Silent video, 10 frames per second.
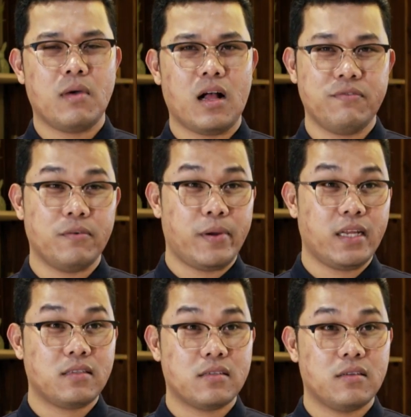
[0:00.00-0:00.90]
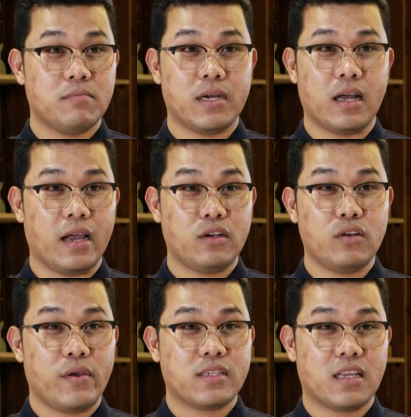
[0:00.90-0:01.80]
alphabet, but I don't
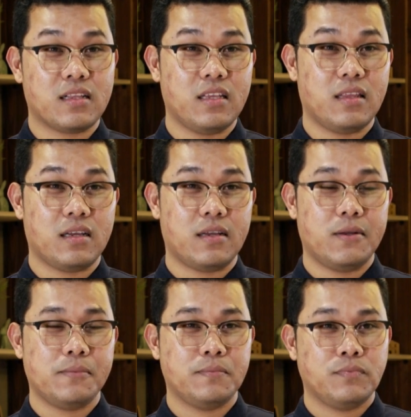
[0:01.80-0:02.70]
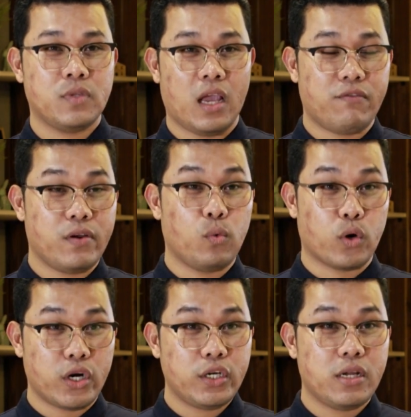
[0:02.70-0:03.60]
know exactly the
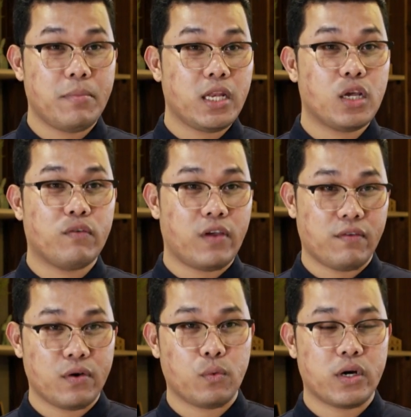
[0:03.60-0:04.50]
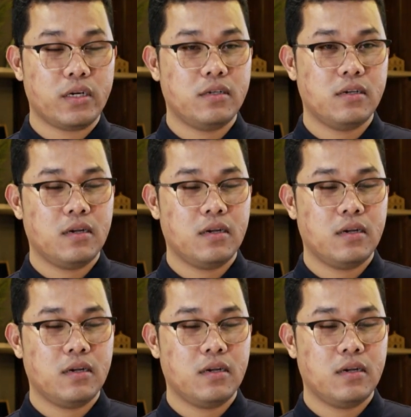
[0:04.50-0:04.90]
meaning of every word.